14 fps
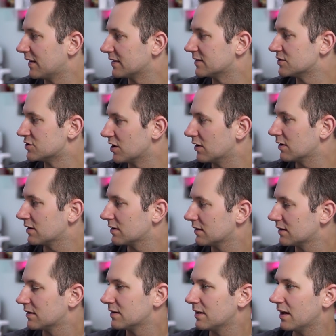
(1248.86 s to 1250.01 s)
yeah, as a one hundred percent. Joke.
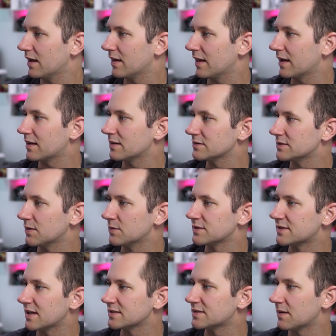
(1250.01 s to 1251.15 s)
Yeah, like someone
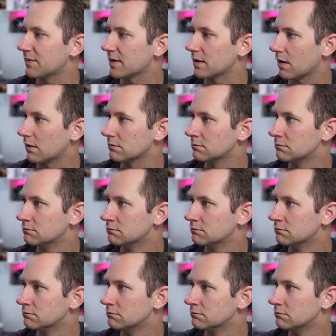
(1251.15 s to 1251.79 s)
says something and you're like,